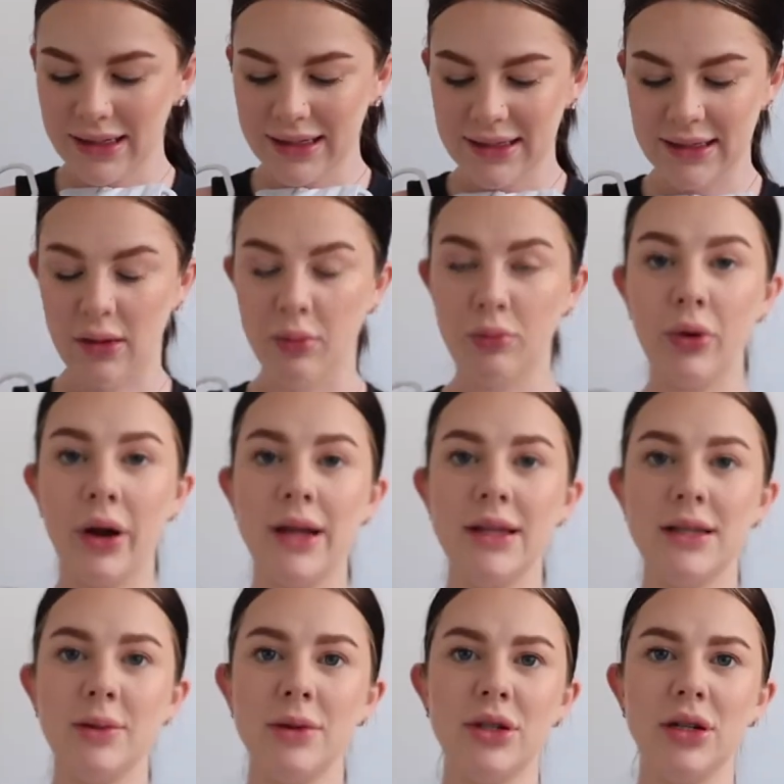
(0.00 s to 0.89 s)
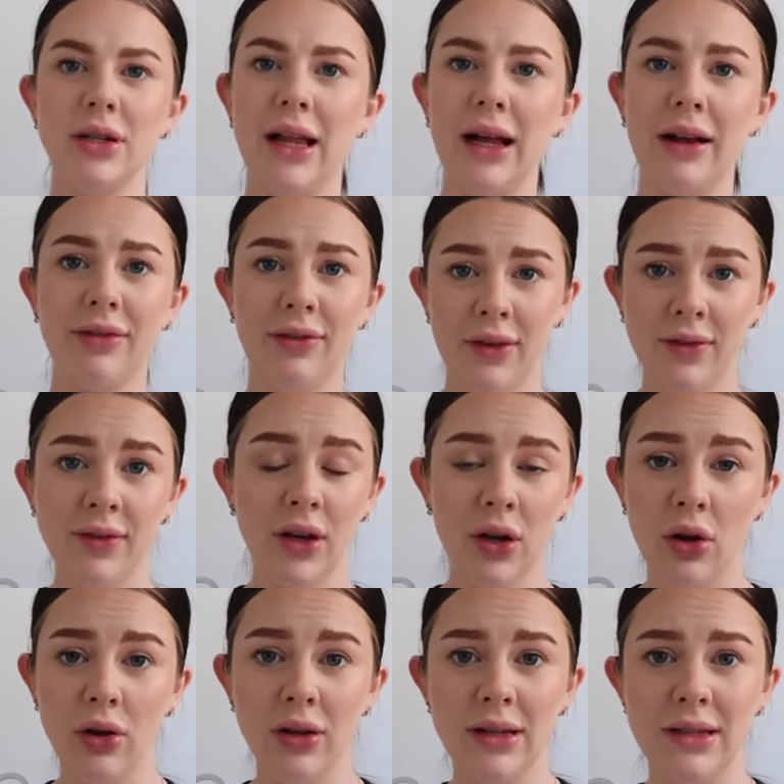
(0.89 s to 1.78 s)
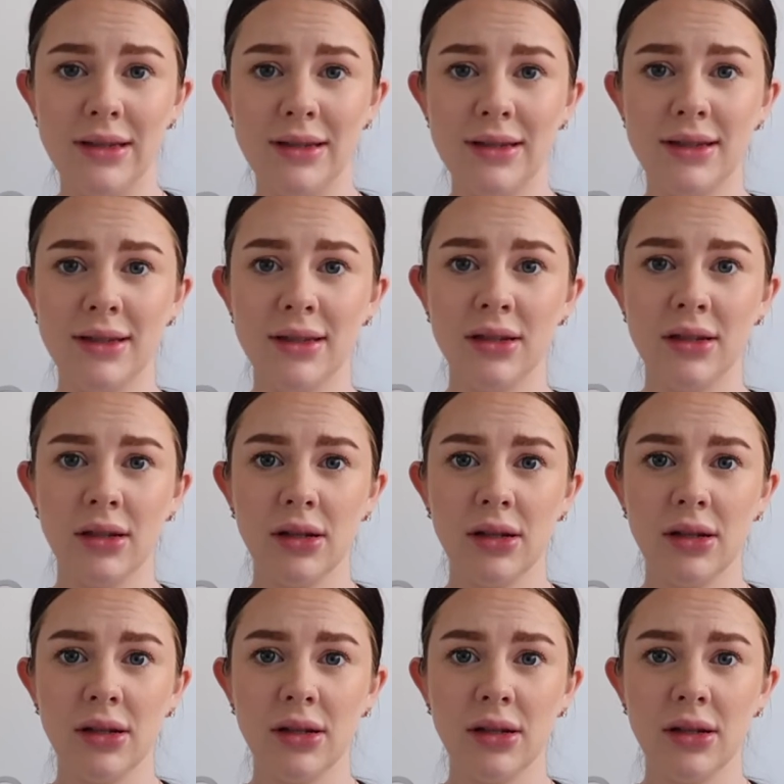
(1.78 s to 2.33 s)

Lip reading: to some brands which are like $50